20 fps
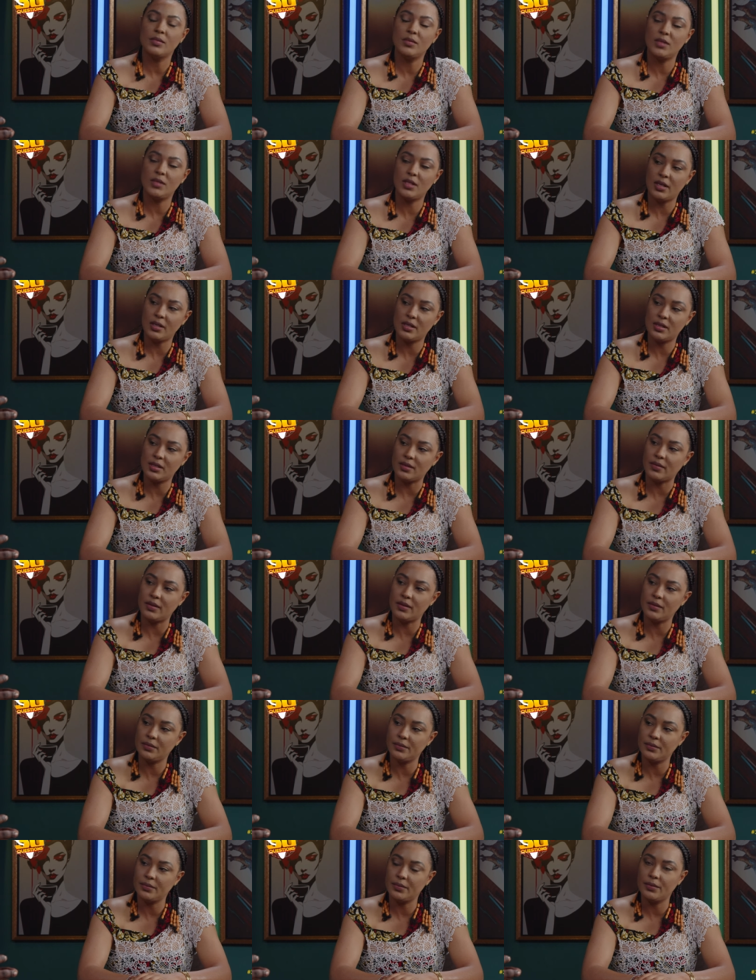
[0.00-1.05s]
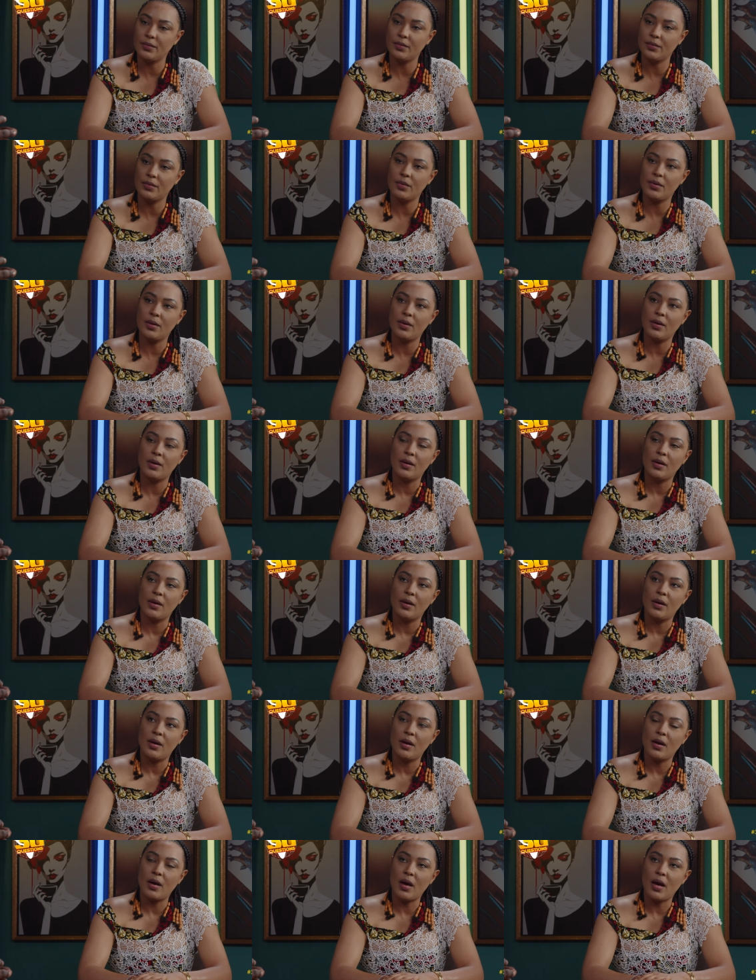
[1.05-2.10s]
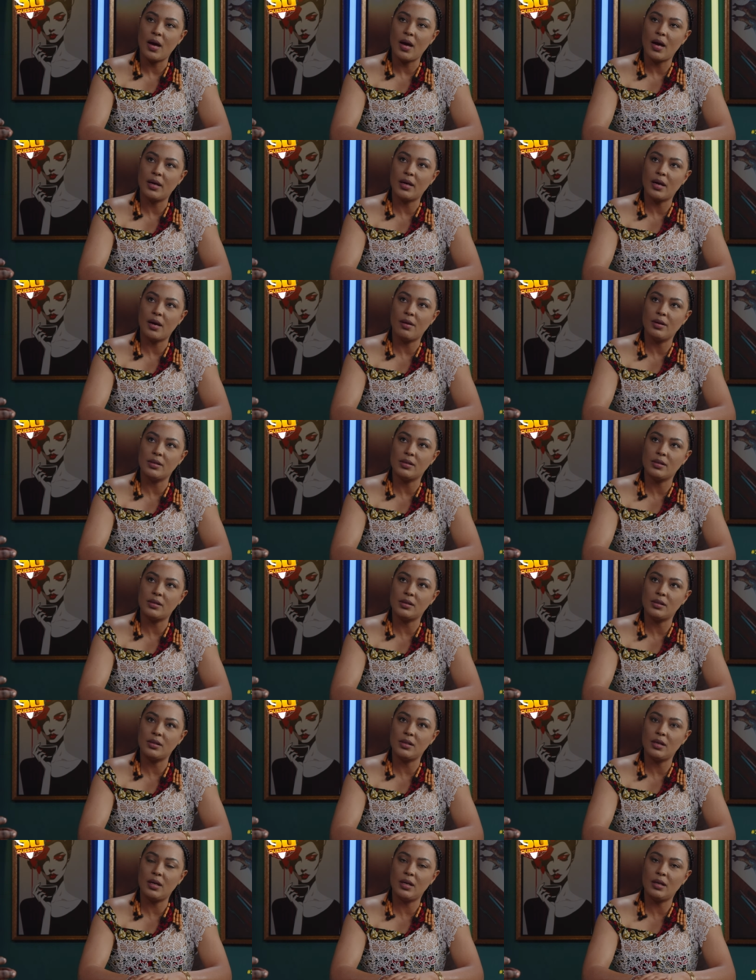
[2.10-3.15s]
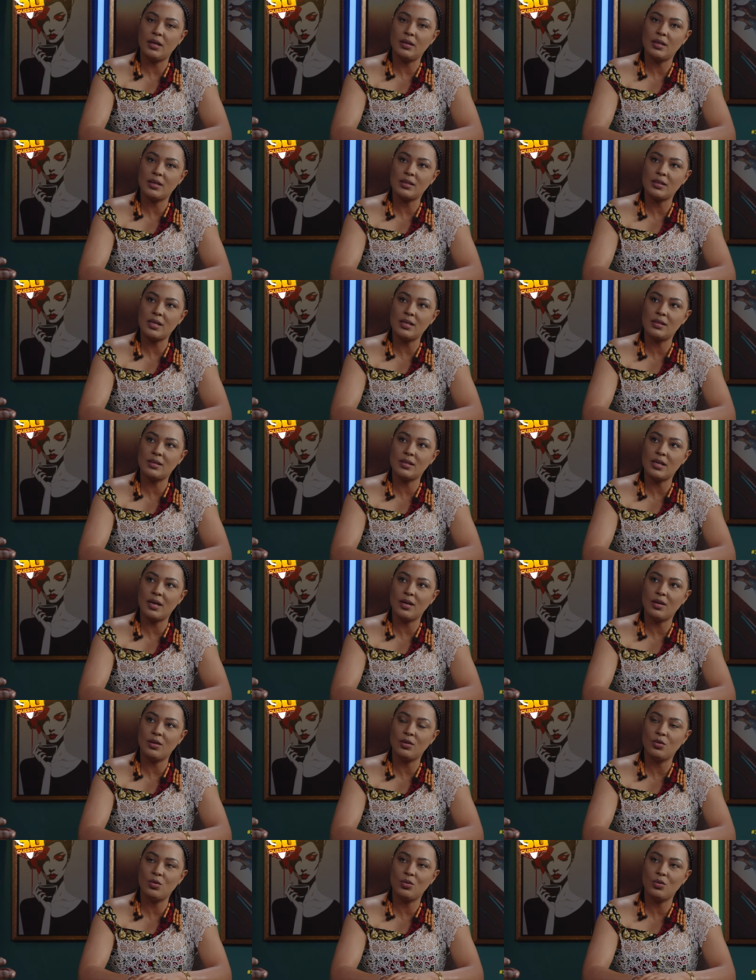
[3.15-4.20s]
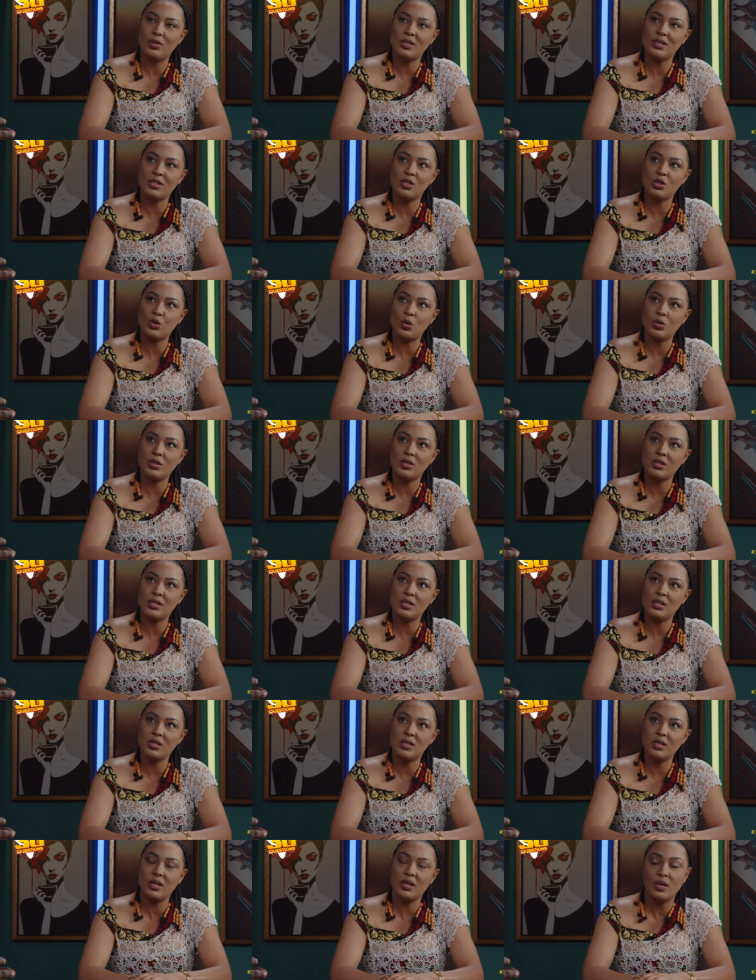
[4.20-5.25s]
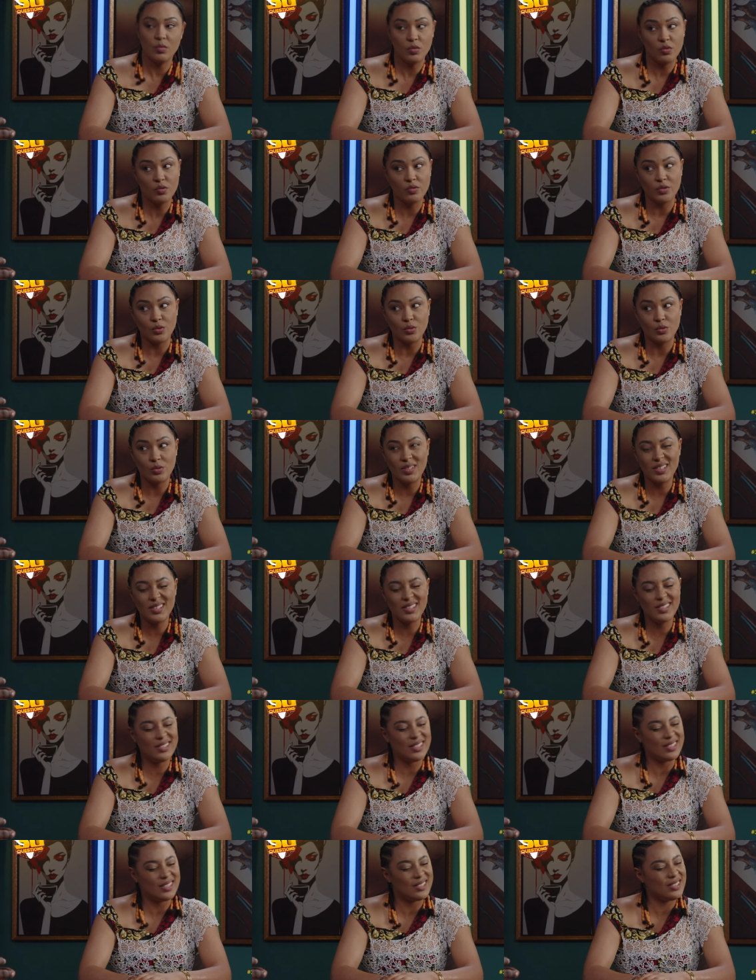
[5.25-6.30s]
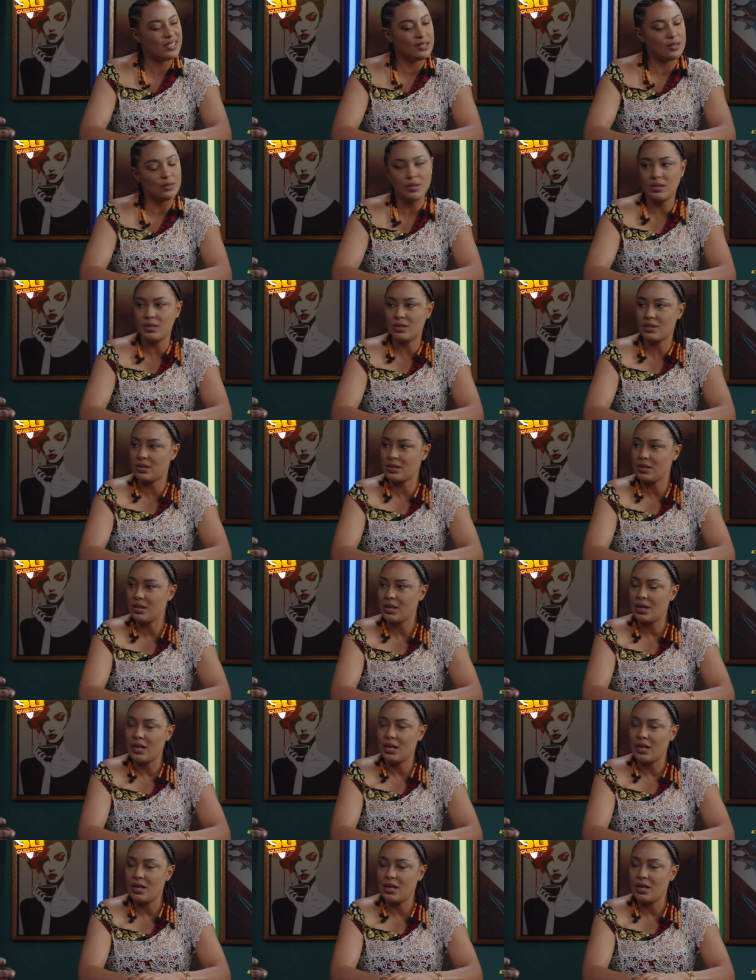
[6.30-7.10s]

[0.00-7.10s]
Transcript: DSTV. High Currency. In the sense that, you know, this is not a movie. This is a series.